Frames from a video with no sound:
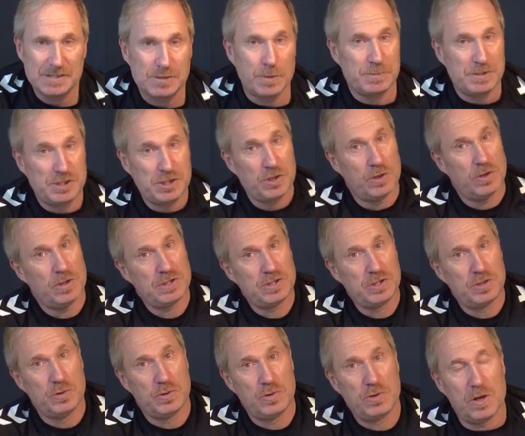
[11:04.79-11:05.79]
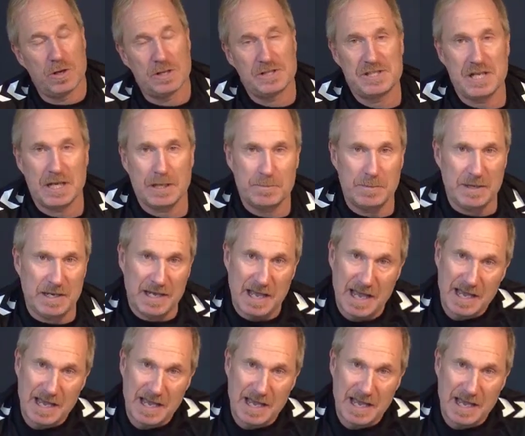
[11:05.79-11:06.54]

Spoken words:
So be sure to contact me.